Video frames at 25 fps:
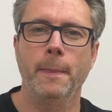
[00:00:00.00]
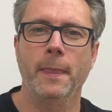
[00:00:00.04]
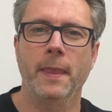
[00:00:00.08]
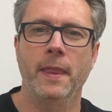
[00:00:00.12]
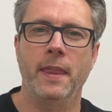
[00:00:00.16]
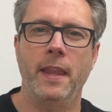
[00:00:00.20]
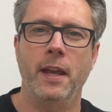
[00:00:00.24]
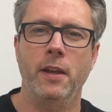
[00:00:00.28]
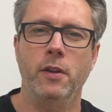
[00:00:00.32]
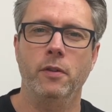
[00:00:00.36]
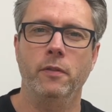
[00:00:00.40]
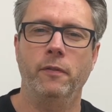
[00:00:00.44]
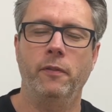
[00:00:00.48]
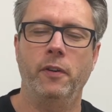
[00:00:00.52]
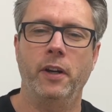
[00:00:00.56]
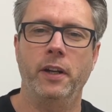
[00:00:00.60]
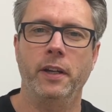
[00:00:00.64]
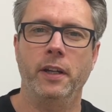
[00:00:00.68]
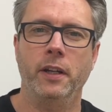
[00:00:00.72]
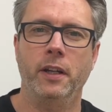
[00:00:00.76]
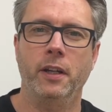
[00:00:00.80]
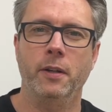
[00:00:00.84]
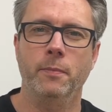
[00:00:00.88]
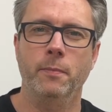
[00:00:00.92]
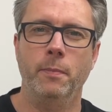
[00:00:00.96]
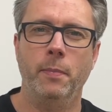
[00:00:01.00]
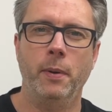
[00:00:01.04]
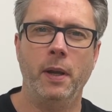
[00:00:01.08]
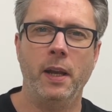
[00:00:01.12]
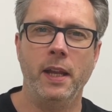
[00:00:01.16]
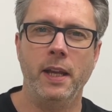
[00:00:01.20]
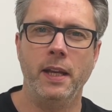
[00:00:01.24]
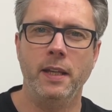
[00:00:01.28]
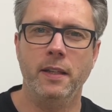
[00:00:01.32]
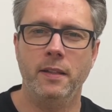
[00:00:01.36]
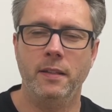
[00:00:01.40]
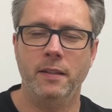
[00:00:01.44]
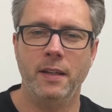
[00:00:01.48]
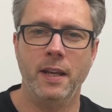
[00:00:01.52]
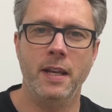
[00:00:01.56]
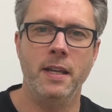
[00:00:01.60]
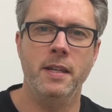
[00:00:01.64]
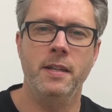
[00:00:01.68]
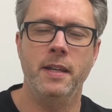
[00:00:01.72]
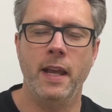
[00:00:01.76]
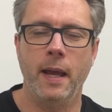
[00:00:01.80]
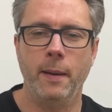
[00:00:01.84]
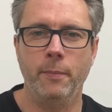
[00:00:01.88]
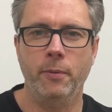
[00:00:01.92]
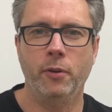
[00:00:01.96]
There you'll find a complete,
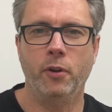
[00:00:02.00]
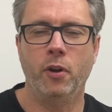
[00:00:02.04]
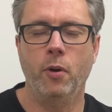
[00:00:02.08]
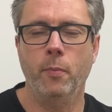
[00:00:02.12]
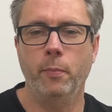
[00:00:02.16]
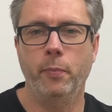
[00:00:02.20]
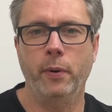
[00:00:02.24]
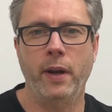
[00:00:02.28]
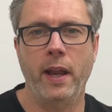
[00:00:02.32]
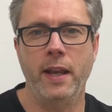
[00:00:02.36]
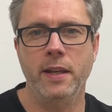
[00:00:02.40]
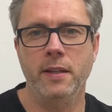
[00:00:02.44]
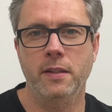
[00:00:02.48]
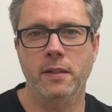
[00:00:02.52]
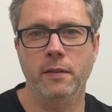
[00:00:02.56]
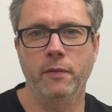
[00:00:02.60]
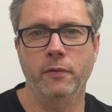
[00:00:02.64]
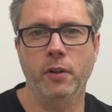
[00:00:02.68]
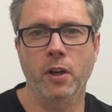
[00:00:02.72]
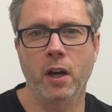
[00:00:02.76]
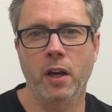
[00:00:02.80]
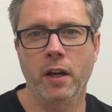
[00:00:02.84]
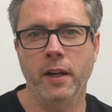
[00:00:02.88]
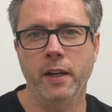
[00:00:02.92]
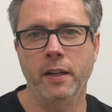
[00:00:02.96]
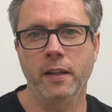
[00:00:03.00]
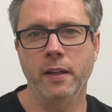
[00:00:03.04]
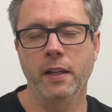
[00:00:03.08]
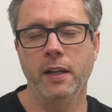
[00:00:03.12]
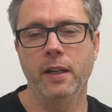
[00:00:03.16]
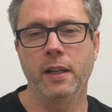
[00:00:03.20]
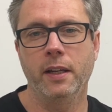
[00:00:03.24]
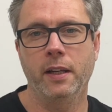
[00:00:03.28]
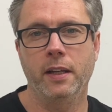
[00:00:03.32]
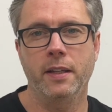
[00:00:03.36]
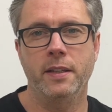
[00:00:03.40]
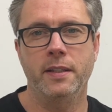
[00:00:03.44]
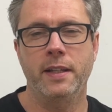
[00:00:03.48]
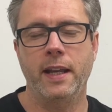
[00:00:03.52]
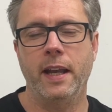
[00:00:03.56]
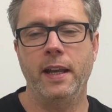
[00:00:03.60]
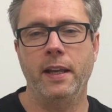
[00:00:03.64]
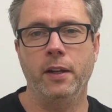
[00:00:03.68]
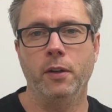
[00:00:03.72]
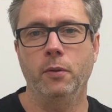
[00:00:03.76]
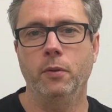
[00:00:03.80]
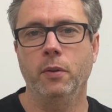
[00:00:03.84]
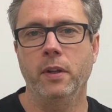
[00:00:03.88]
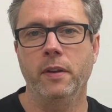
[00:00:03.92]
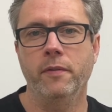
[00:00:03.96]
in-depth, comprehensive guide containing
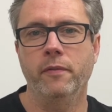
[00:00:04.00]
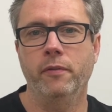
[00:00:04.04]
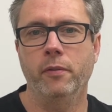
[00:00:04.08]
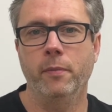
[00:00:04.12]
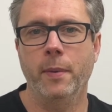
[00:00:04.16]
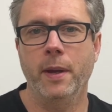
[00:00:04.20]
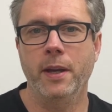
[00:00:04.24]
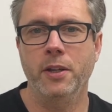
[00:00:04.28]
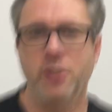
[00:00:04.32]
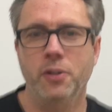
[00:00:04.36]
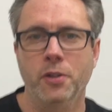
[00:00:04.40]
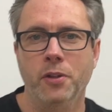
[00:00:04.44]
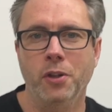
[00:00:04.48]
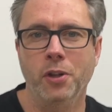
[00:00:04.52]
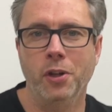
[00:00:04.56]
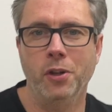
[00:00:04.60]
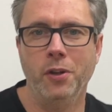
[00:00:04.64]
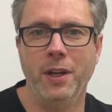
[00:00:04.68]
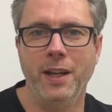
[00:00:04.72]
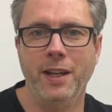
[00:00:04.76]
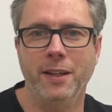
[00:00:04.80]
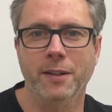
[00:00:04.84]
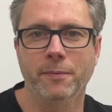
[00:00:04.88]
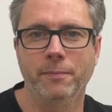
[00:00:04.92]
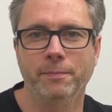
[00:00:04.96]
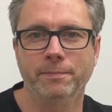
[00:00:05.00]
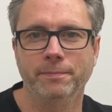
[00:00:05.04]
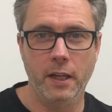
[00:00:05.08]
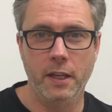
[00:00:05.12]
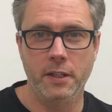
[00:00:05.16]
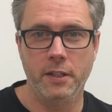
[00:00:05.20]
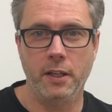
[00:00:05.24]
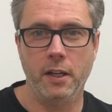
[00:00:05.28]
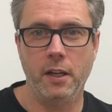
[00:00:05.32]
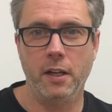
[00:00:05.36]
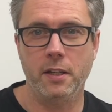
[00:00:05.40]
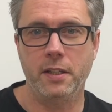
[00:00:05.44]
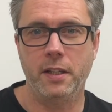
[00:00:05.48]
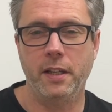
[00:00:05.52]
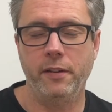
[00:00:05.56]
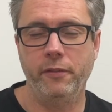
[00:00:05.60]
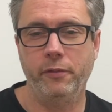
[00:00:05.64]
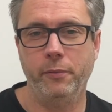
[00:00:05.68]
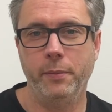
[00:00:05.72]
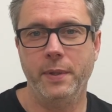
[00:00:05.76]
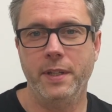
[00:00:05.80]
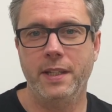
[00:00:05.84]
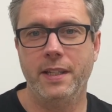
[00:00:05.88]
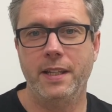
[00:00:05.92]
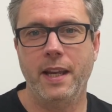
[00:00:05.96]
all the information that you need. So the last thing for
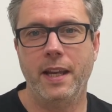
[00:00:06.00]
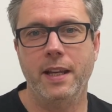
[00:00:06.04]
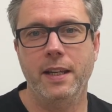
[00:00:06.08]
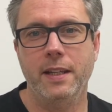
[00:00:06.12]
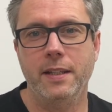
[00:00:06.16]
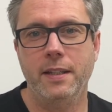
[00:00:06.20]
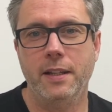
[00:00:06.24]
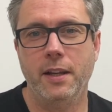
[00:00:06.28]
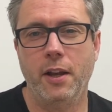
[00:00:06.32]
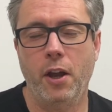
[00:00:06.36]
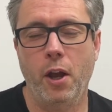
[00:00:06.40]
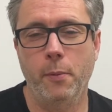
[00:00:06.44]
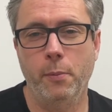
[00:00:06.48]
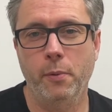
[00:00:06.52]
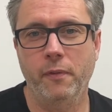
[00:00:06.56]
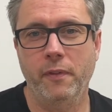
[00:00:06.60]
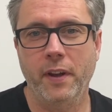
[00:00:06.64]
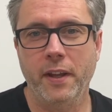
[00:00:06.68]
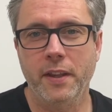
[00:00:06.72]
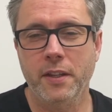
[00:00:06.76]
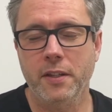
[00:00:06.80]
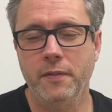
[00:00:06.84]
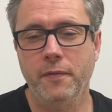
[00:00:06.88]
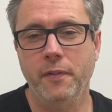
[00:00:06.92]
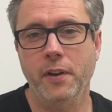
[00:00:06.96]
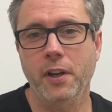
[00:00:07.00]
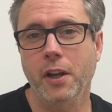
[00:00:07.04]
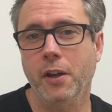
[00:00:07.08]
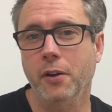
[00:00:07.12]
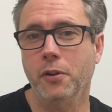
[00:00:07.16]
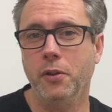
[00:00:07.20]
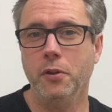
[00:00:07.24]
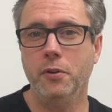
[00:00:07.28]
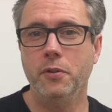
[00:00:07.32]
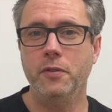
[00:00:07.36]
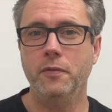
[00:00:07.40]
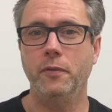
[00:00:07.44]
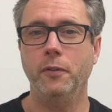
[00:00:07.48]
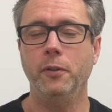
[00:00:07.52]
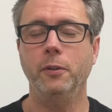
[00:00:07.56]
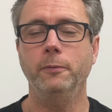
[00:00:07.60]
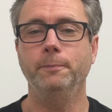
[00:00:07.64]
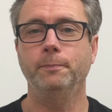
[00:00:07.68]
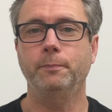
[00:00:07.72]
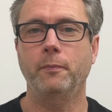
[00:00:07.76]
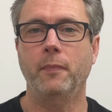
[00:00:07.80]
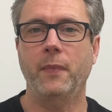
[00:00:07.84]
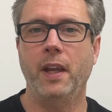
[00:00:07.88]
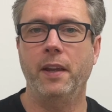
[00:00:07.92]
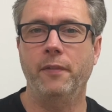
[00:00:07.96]
me to say is, I hope you found this video useful.
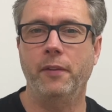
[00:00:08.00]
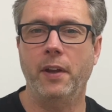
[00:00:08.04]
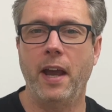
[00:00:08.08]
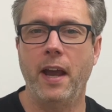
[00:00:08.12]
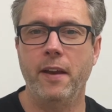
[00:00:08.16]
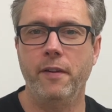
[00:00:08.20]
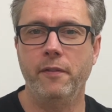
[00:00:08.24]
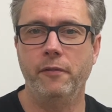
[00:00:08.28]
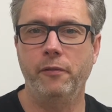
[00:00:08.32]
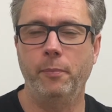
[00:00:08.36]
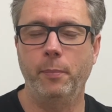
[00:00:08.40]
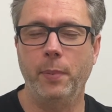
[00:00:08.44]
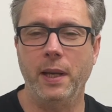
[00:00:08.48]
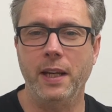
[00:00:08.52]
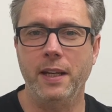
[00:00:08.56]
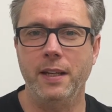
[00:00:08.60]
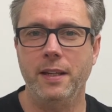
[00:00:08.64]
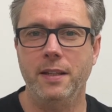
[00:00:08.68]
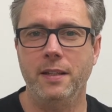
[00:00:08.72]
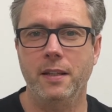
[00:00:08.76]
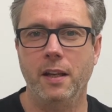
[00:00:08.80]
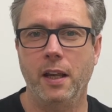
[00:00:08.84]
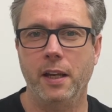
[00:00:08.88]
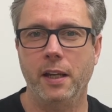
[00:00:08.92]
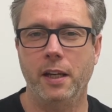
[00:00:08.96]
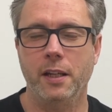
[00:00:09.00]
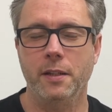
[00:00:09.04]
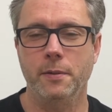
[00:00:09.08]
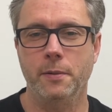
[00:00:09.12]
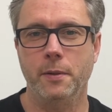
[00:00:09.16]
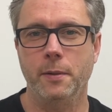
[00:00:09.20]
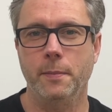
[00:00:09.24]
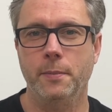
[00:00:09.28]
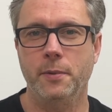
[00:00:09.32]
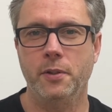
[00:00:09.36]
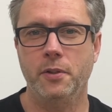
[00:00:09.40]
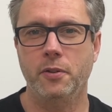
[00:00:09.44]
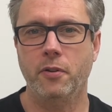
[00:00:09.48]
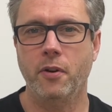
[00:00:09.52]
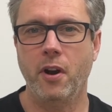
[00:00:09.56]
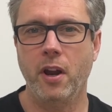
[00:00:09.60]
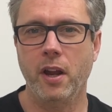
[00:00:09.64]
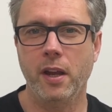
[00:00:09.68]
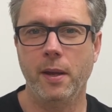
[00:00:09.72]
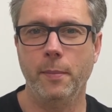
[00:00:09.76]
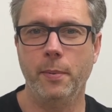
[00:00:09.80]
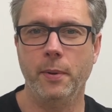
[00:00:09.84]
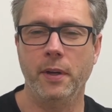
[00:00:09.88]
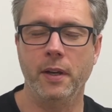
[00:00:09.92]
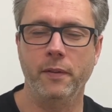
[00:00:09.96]
If you have, please like and
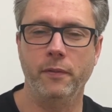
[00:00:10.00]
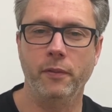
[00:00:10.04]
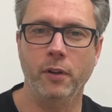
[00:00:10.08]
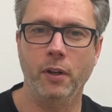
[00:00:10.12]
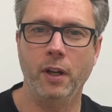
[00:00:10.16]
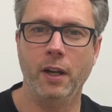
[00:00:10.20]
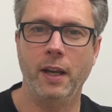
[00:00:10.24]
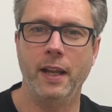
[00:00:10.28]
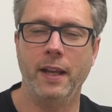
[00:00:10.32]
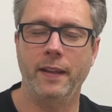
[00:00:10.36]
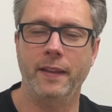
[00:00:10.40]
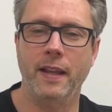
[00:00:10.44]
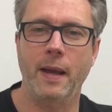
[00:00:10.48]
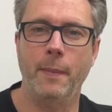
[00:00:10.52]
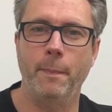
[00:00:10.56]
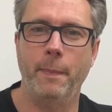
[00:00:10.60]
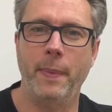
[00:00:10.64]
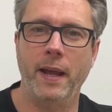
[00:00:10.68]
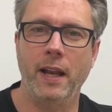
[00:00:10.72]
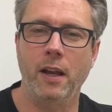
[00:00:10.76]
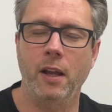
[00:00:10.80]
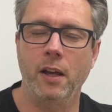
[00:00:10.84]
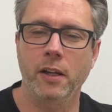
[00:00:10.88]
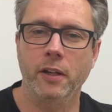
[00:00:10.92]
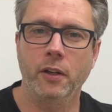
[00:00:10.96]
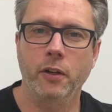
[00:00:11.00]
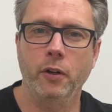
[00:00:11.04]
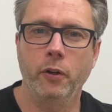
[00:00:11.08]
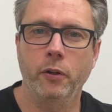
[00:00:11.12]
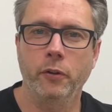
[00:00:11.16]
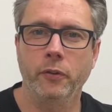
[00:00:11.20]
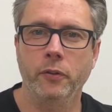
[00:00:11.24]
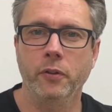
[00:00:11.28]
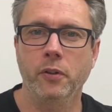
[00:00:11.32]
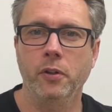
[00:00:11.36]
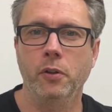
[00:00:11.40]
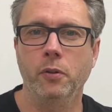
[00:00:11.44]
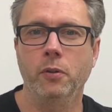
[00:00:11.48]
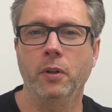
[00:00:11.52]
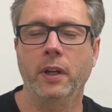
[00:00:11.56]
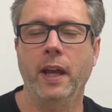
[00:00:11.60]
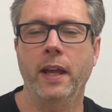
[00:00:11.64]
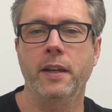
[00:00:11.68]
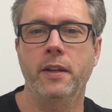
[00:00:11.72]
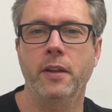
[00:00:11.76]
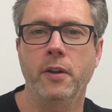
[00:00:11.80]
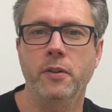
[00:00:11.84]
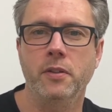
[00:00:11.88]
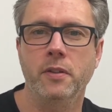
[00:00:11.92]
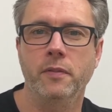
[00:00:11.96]
subscribe, and if you click that bell icon, you'll get
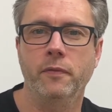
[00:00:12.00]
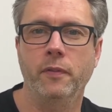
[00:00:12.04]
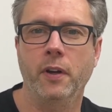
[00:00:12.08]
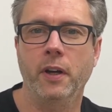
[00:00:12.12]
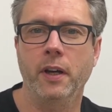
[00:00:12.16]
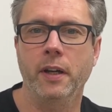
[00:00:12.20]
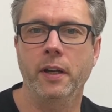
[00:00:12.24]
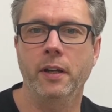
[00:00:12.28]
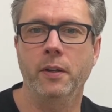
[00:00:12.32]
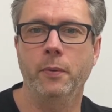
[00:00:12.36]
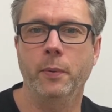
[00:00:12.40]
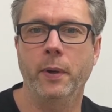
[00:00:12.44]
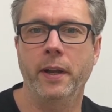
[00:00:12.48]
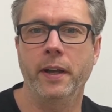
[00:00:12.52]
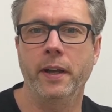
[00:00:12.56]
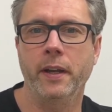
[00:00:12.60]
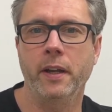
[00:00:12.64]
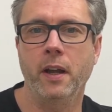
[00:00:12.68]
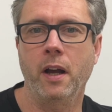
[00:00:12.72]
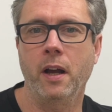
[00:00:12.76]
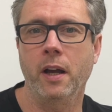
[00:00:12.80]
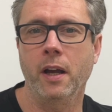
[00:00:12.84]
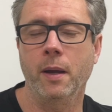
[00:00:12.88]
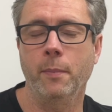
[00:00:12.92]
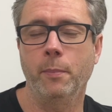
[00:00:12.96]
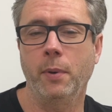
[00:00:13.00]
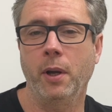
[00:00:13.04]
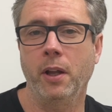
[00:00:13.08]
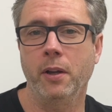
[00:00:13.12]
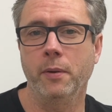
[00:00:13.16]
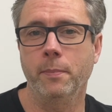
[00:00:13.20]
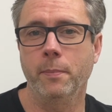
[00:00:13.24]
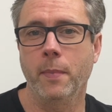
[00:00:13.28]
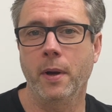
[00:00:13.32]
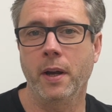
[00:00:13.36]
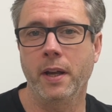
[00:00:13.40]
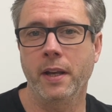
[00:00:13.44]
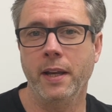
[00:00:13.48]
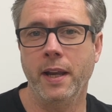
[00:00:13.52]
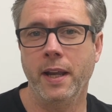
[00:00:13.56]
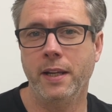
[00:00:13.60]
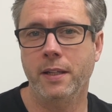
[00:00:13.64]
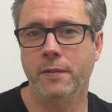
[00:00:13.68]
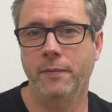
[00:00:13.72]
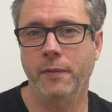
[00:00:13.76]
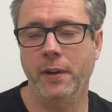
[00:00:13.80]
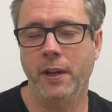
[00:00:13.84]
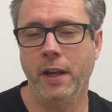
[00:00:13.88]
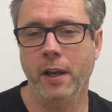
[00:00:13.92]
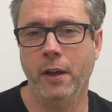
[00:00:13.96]
notified when I upload my next
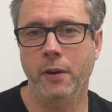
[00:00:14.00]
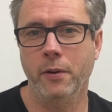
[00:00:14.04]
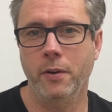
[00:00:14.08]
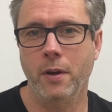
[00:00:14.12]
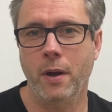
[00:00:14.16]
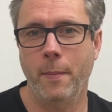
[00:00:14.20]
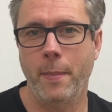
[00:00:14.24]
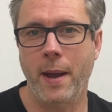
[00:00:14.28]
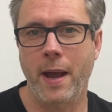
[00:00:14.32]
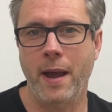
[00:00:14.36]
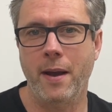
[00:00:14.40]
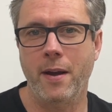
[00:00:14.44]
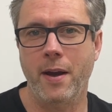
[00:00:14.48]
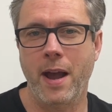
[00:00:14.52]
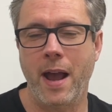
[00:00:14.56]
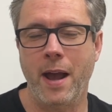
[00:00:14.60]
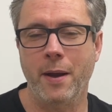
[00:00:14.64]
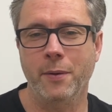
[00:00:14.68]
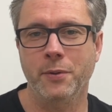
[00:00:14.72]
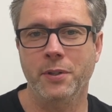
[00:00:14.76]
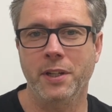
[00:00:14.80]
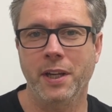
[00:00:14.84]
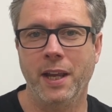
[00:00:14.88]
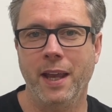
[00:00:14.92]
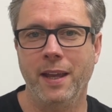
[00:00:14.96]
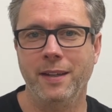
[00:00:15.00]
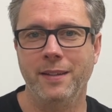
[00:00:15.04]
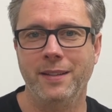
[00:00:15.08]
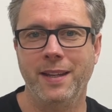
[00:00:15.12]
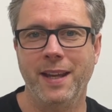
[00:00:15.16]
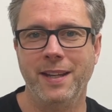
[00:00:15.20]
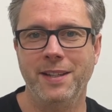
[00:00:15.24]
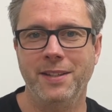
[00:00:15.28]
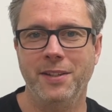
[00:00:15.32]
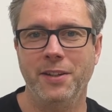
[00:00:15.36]
video about how to get data